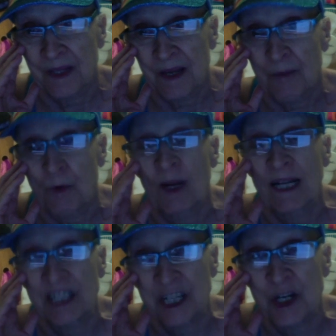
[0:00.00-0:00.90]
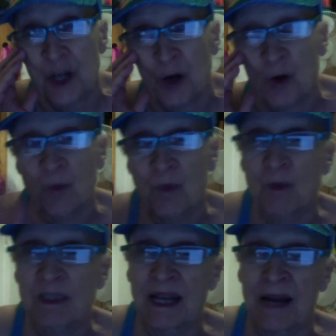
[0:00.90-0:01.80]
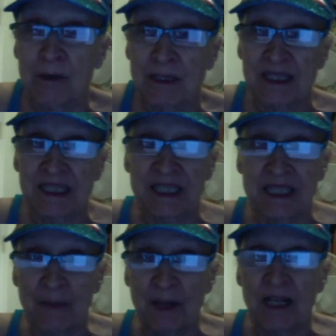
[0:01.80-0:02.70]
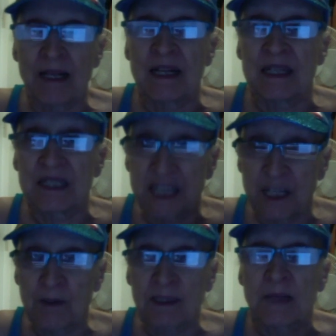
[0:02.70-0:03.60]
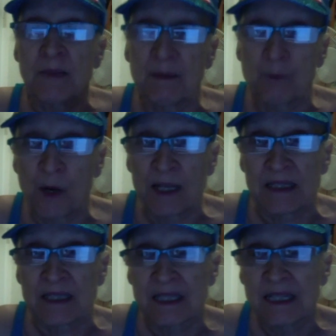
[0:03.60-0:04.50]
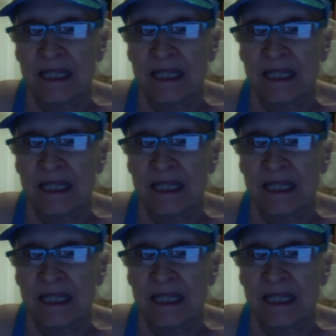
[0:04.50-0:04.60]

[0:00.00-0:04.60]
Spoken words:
But what I didn't know was that I was systemically, continuously being poisoned.